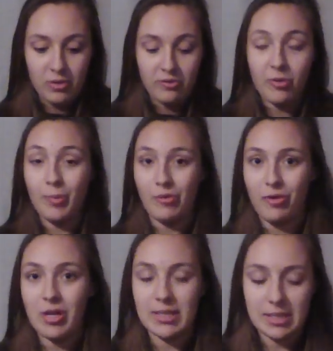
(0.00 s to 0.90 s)
From the
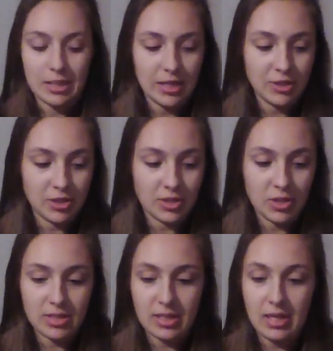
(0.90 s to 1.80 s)
front, it just
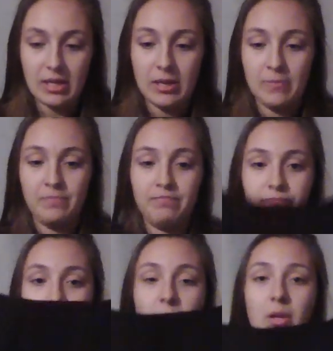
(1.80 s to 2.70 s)
looks like
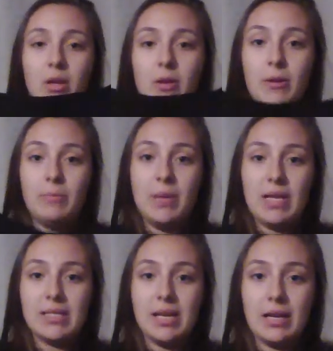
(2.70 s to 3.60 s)
a
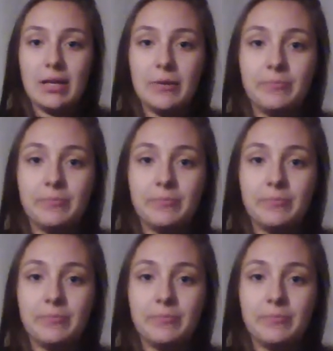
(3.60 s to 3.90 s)
basic,